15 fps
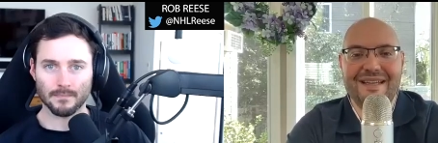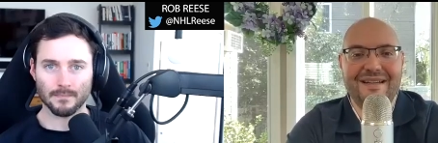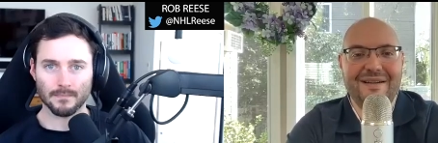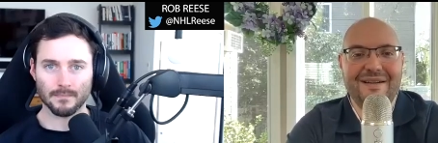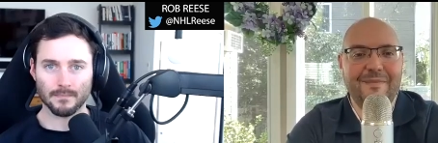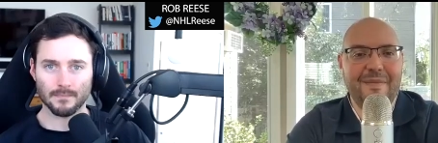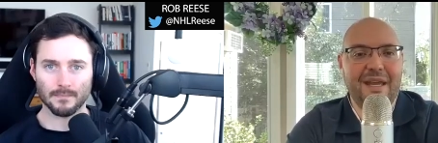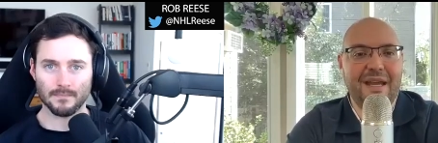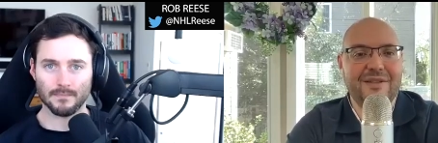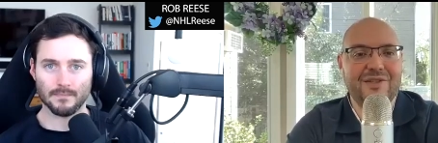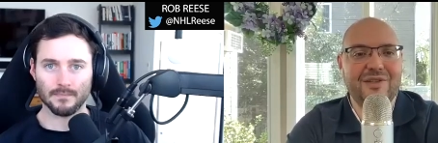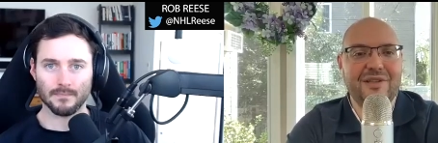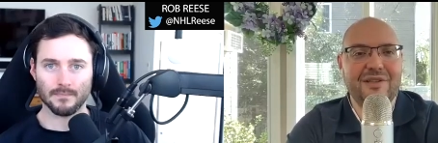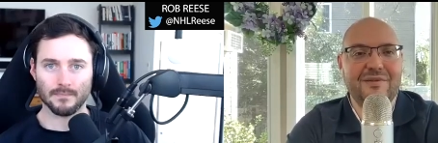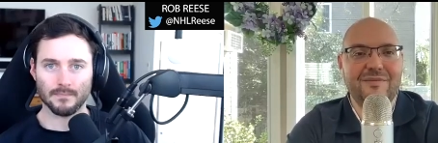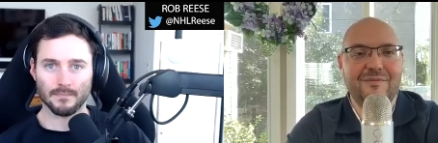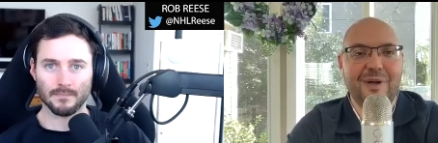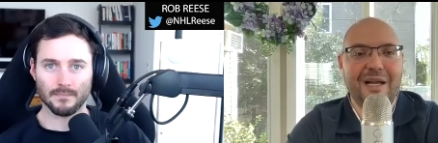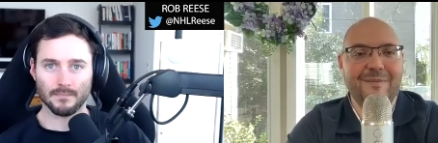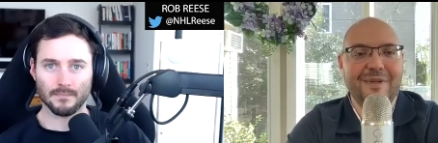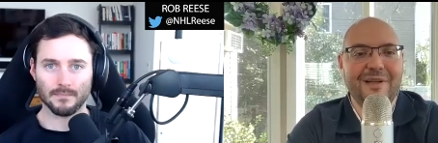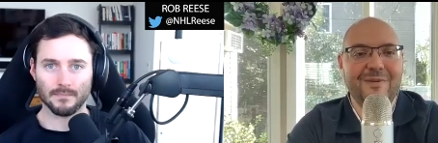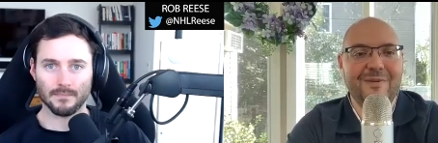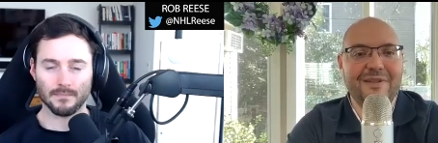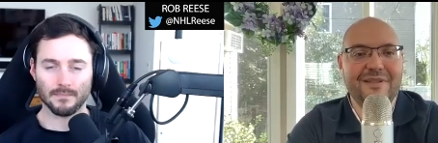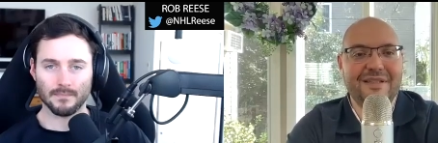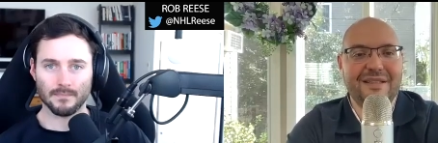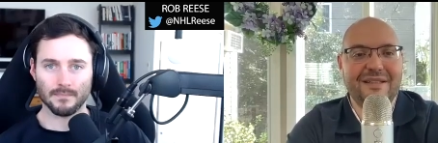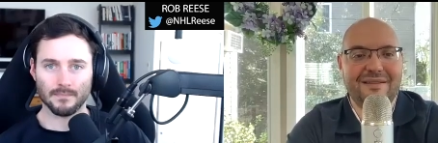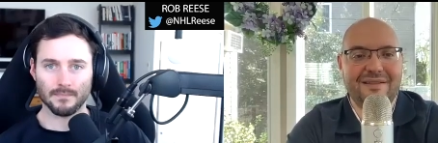Speaker 1: um, actually robbie i wanted
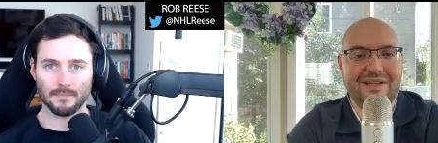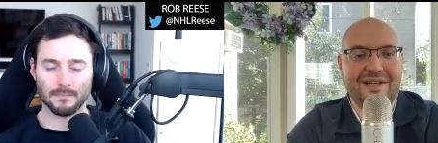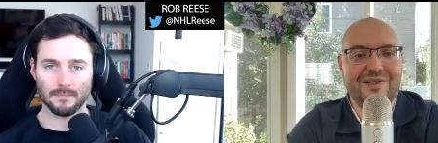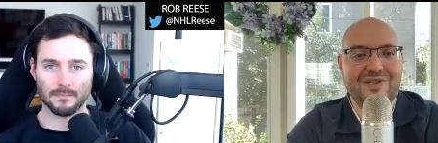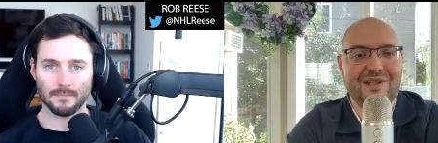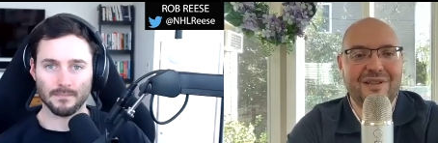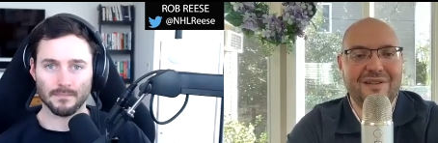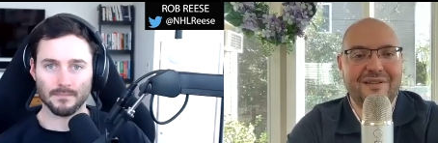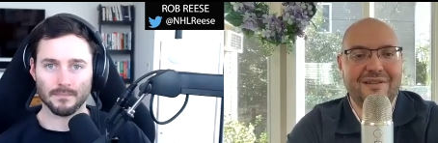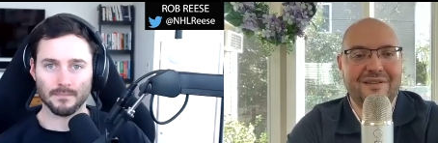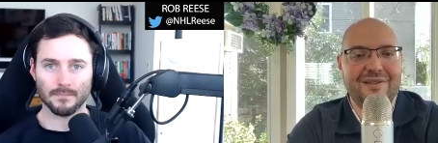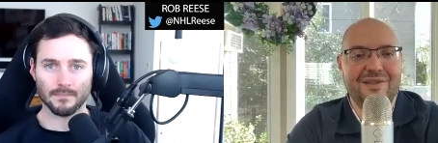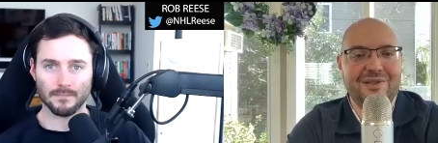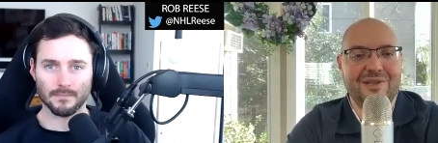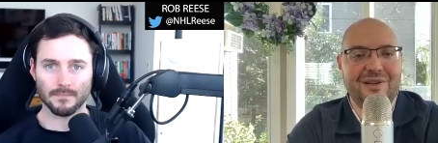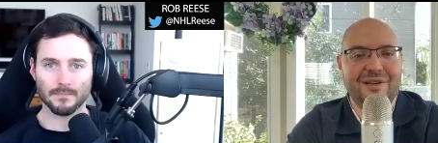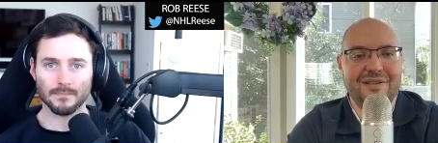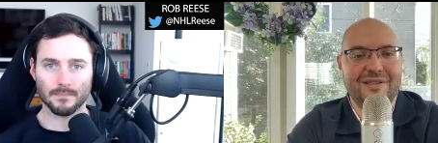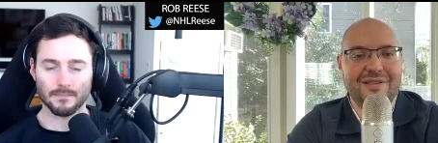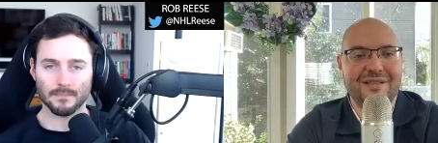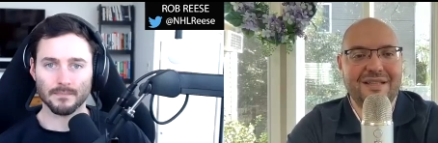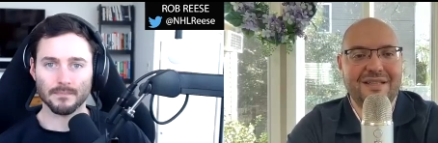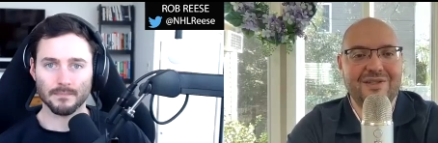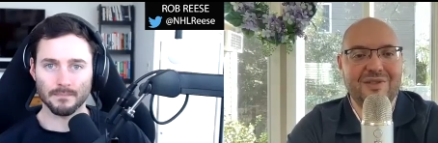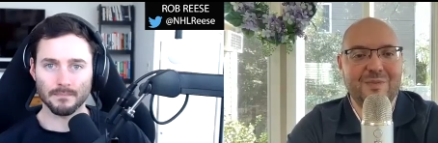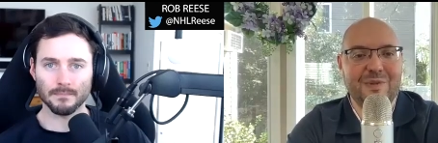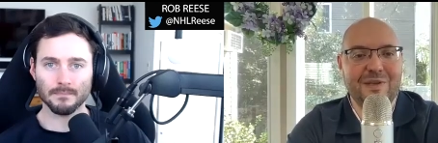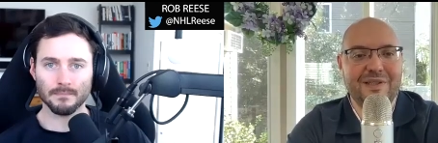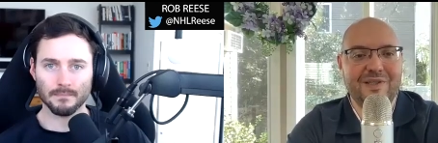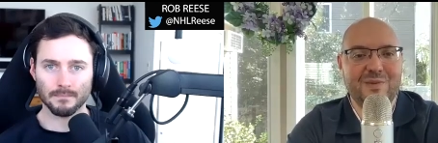to touch on the sharks because they just
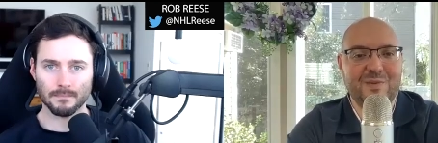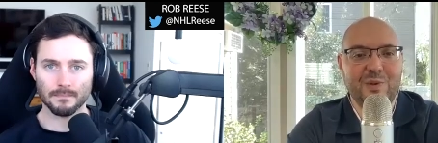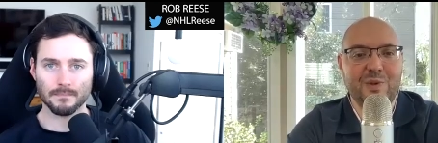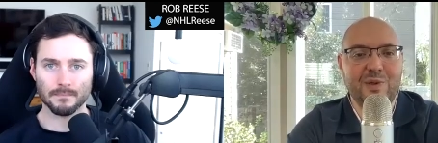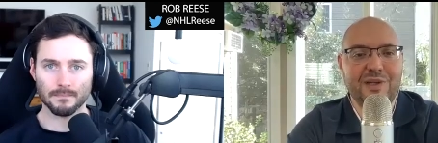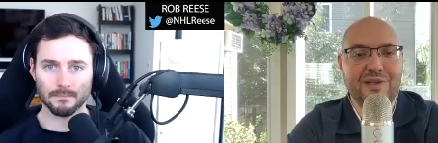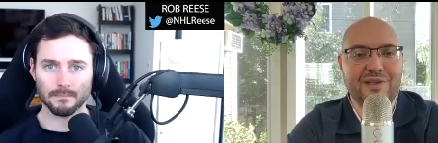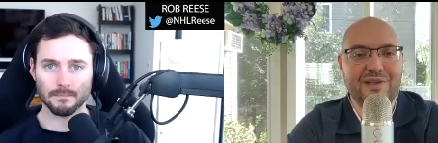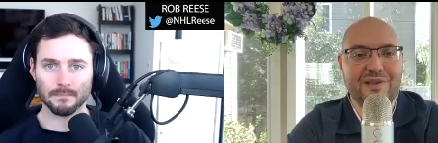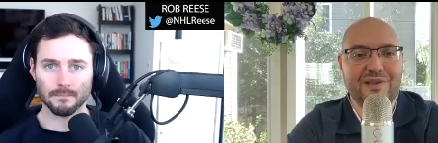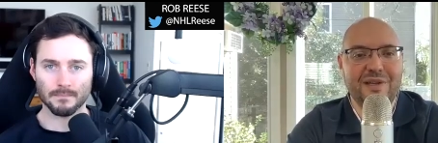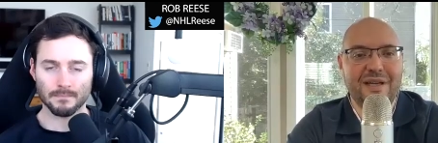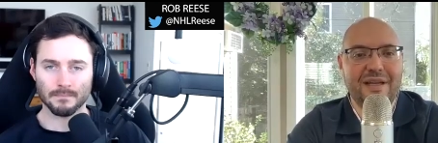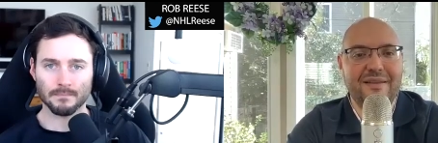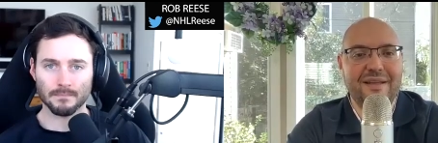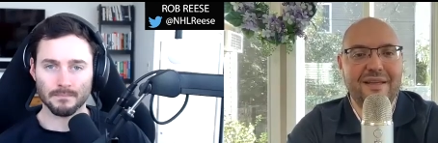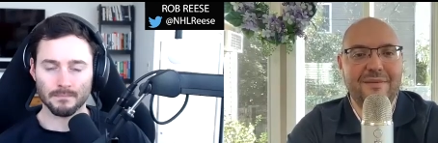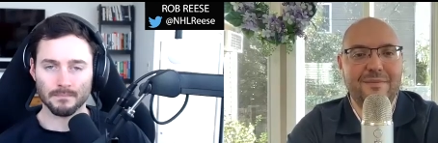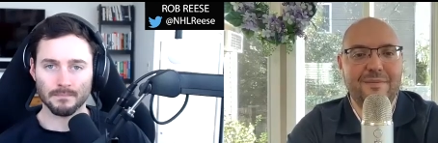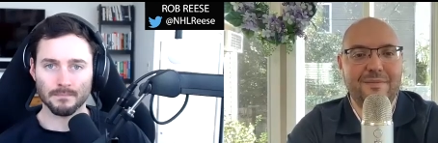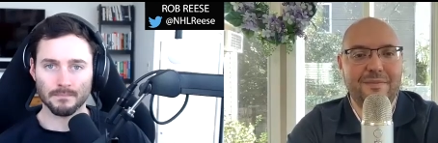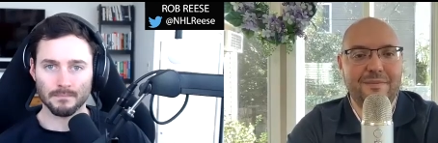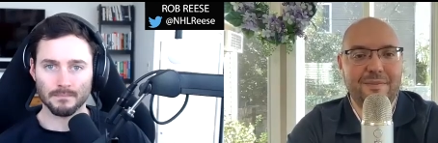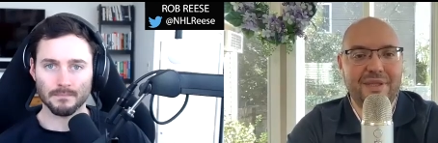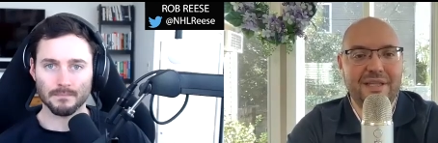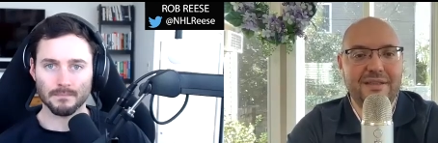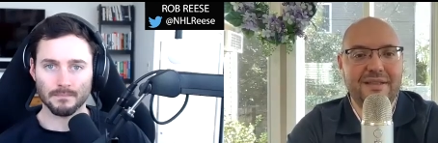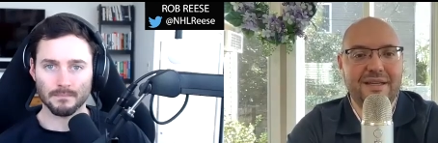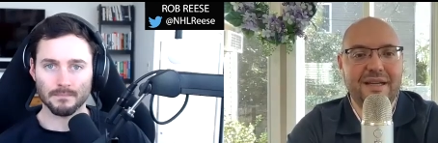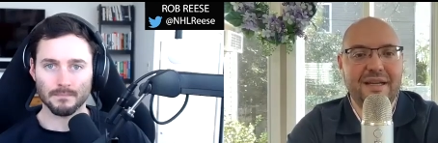played spoiler and they
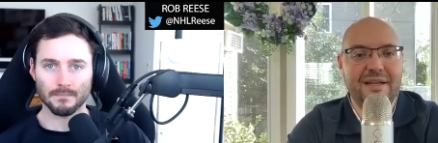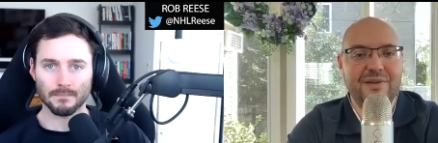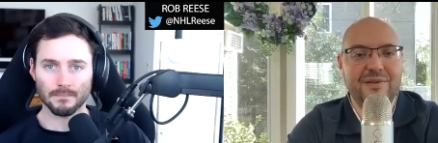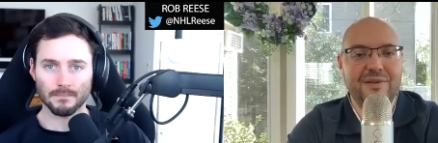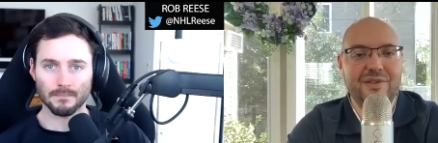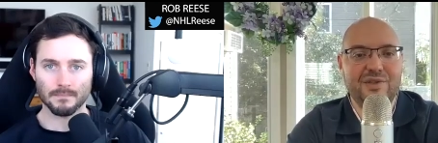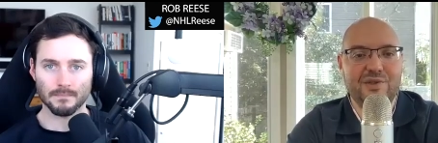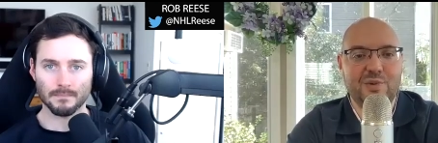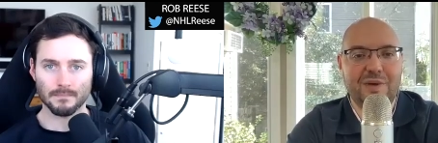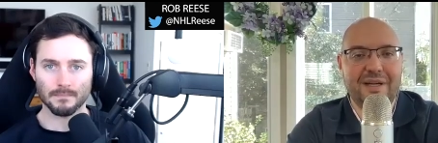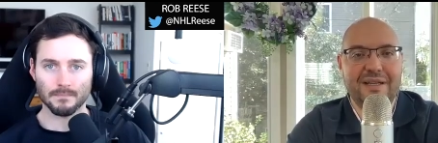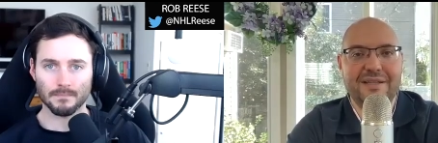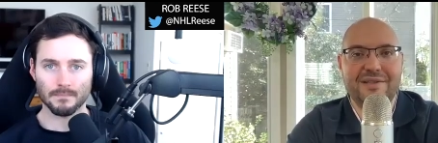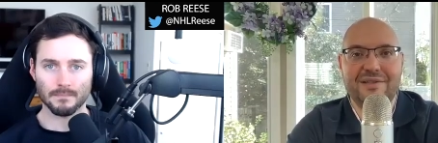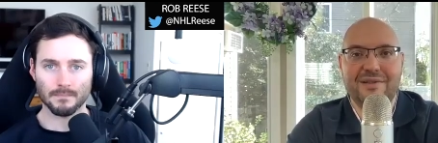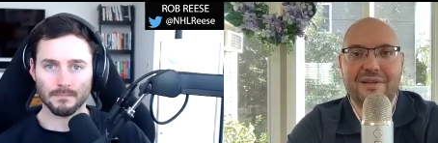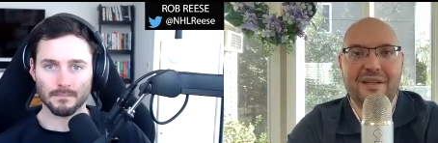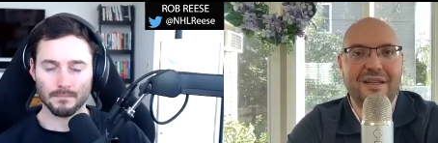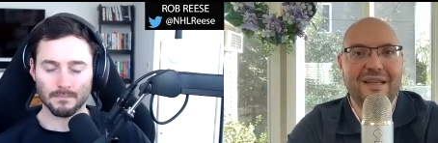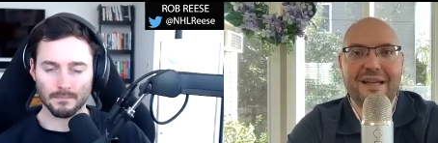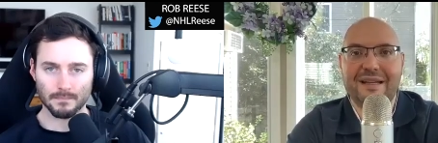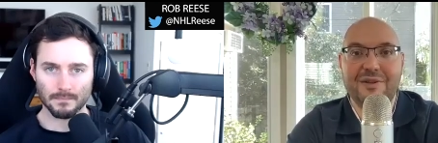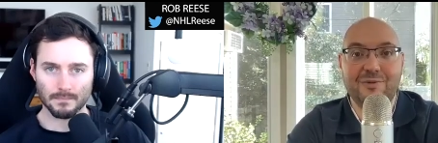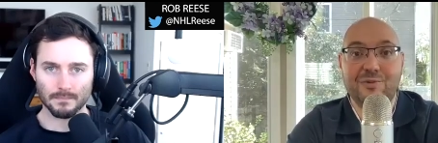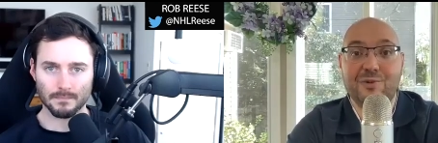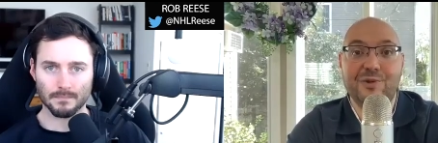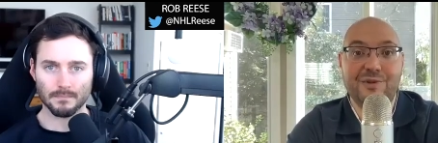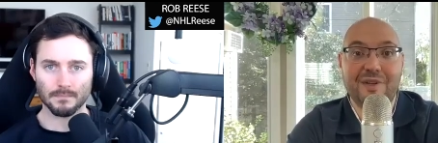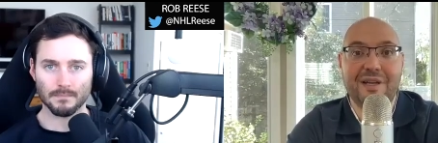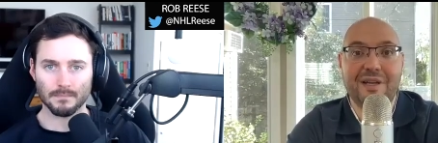beat the coyotes twice so they kind of ruined the